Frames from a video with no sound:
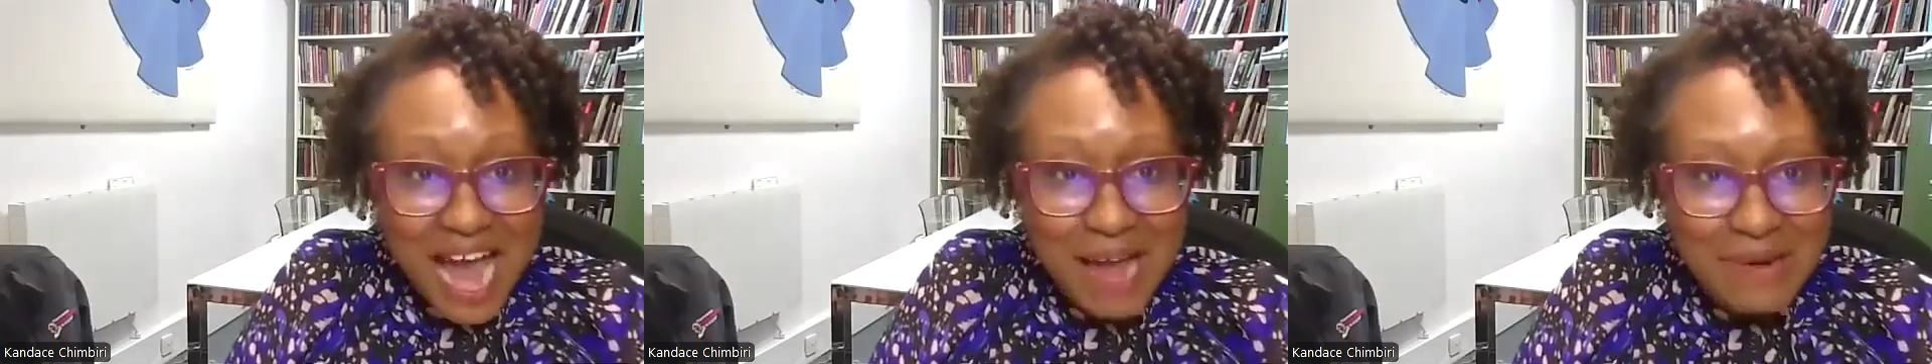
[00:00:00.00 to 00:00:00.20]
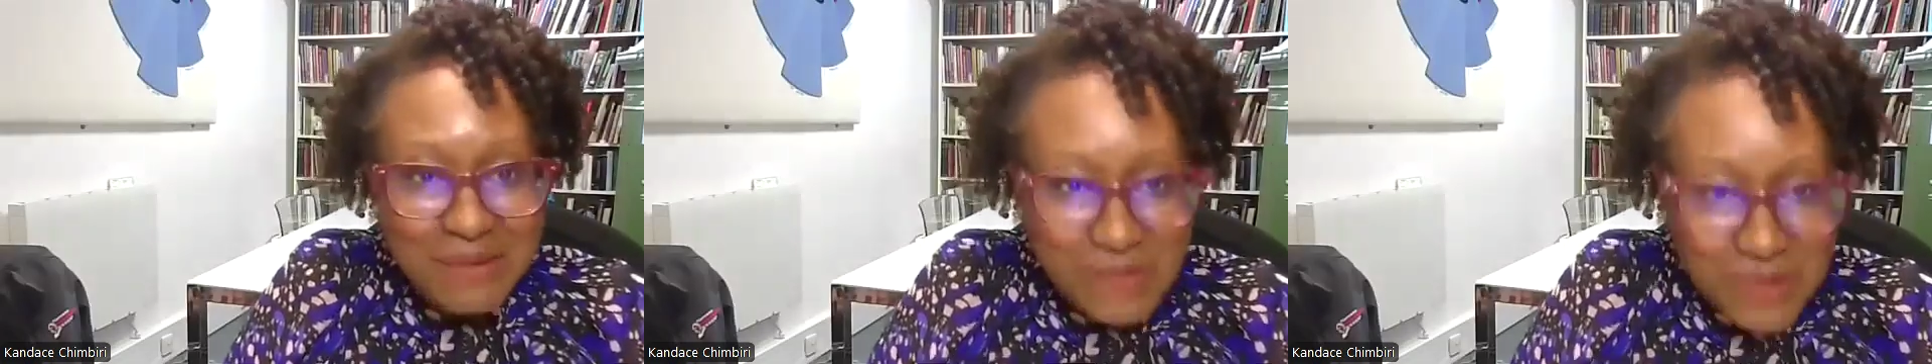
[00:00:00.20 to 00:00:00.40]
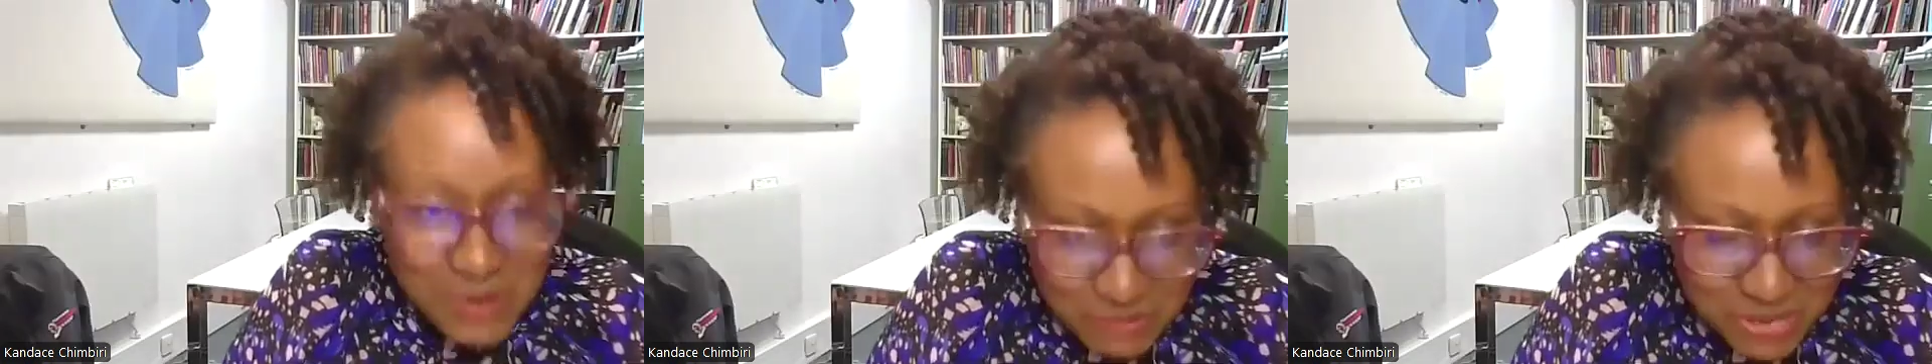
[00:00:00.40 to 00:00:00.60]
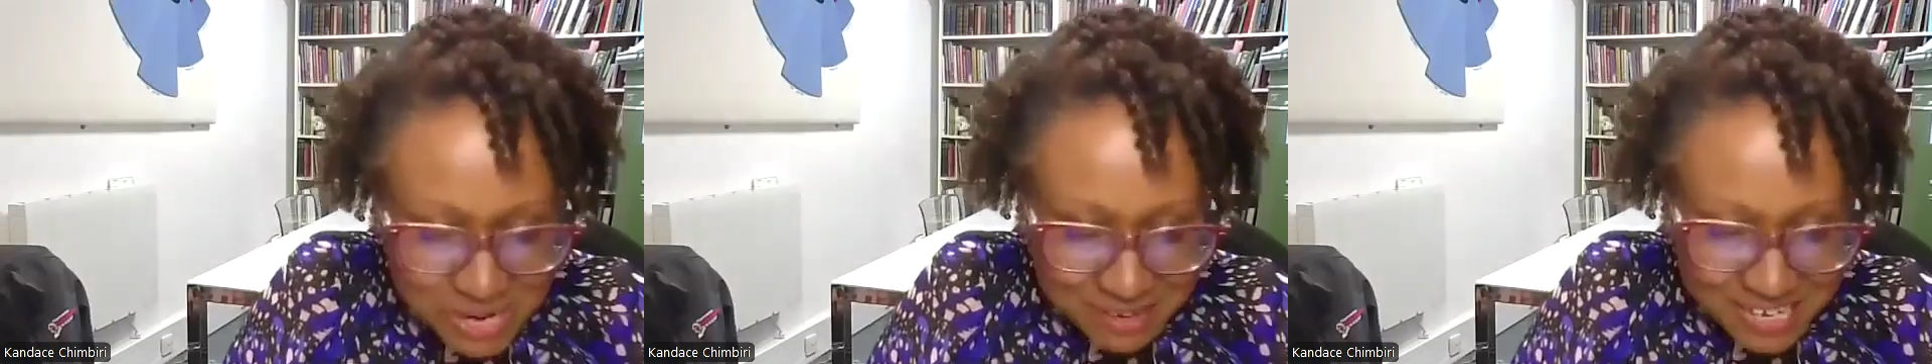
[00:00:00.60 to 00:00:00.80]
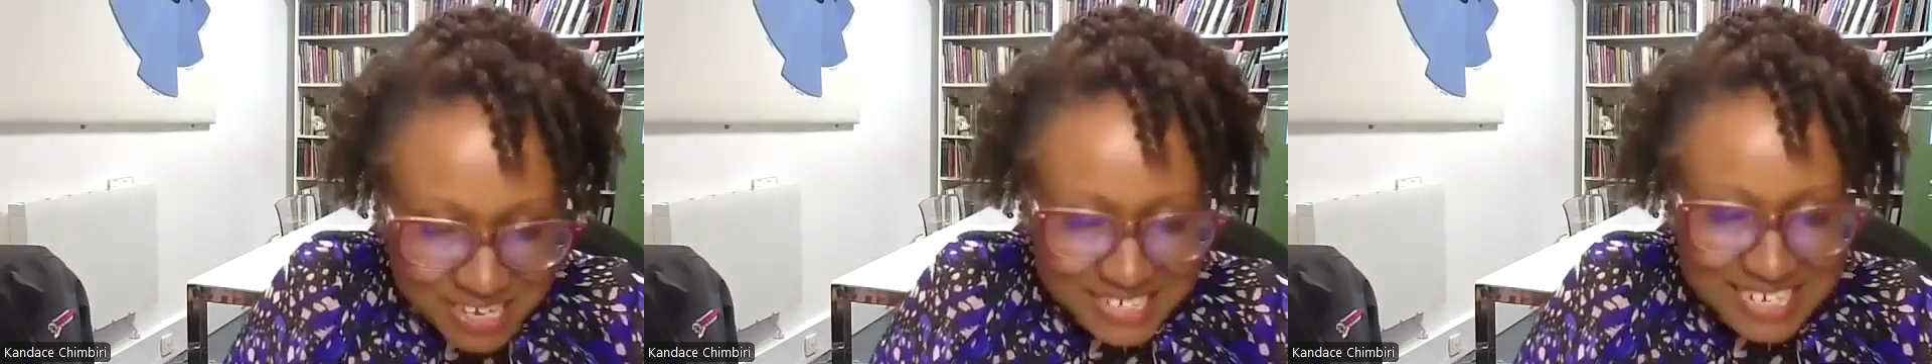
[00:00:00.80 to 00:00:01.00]
I will be
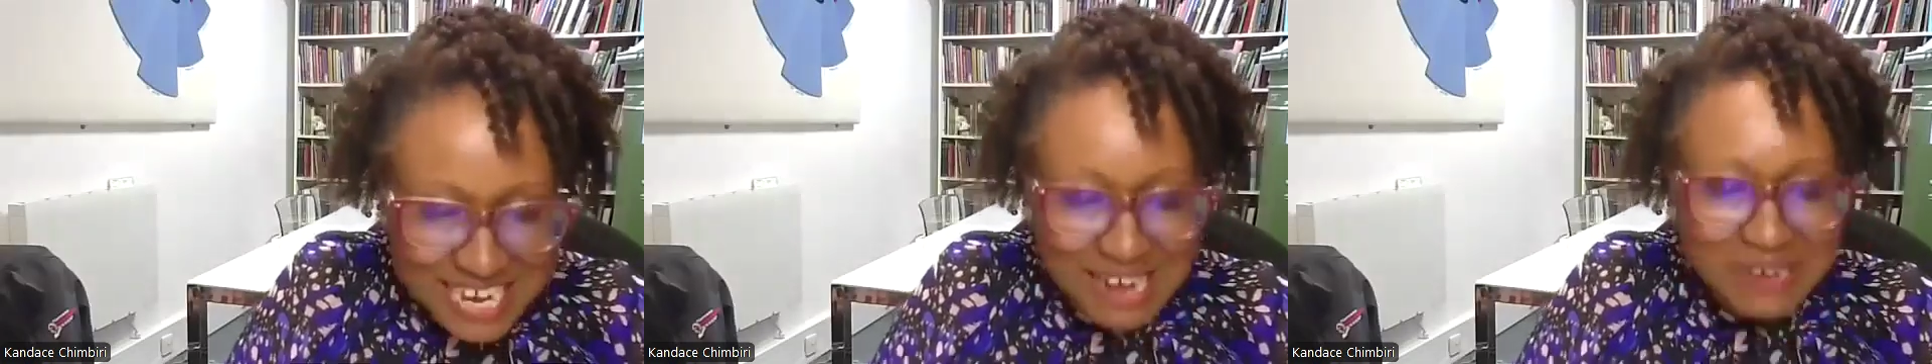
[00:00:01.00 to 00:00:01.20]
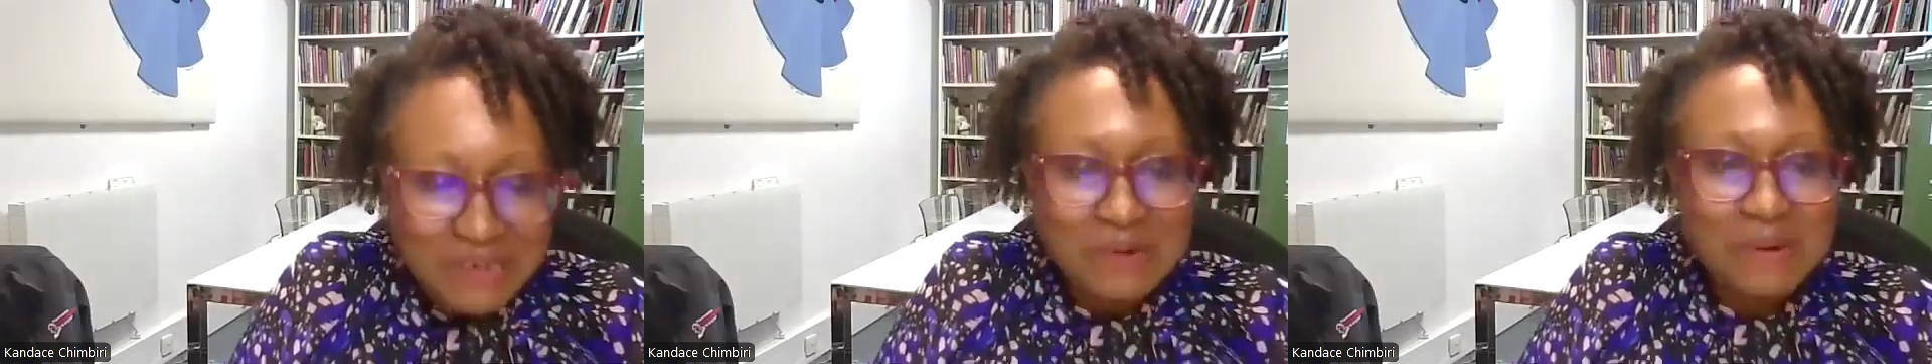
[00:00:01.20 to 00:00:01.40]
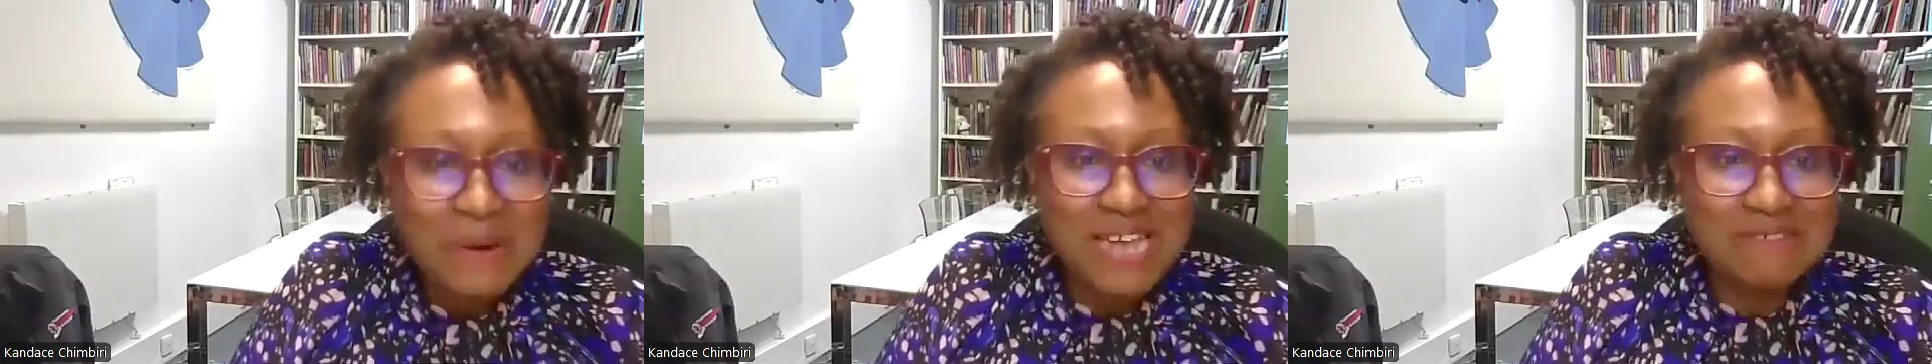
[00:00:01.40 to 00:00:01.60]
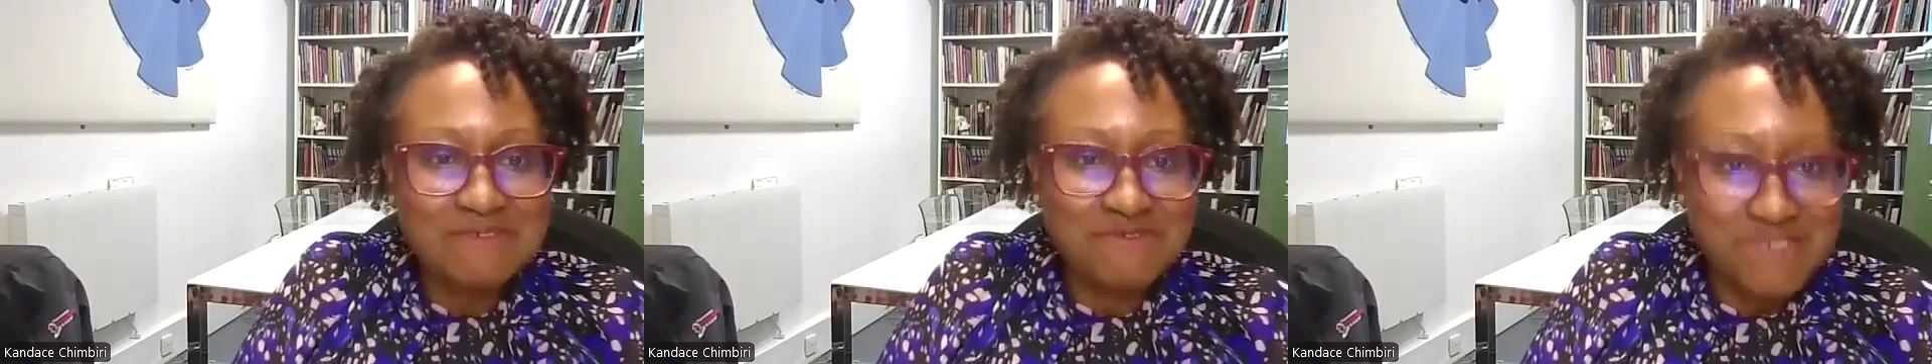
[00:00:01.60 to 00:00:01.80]
looking down quite